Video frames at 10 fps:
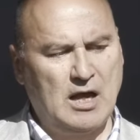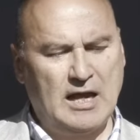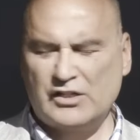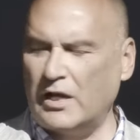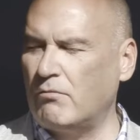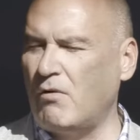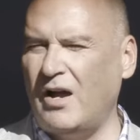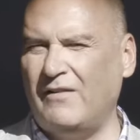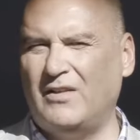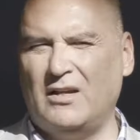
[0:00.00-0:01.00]
as they
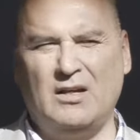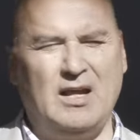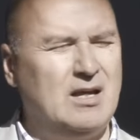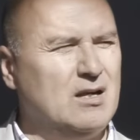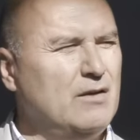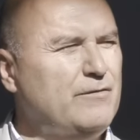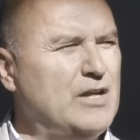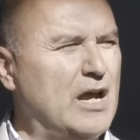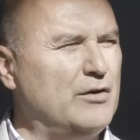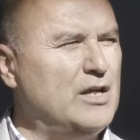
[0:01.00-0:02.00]
arrived and lived
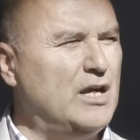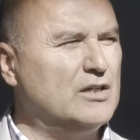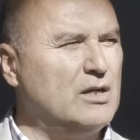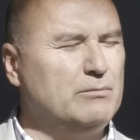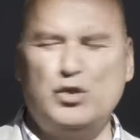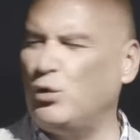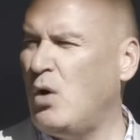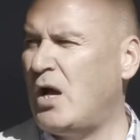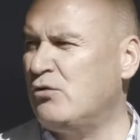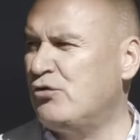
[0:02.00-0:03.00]
down here some
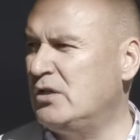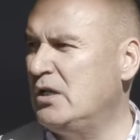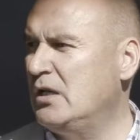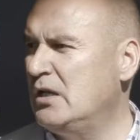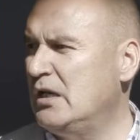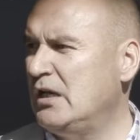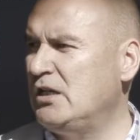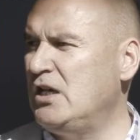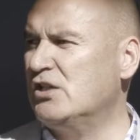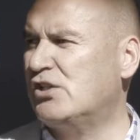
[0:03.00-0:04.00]
200
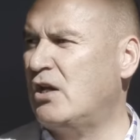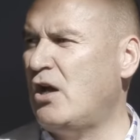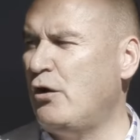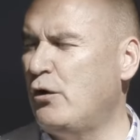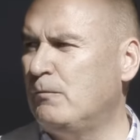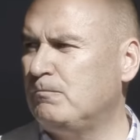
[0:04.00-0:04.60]
years ago.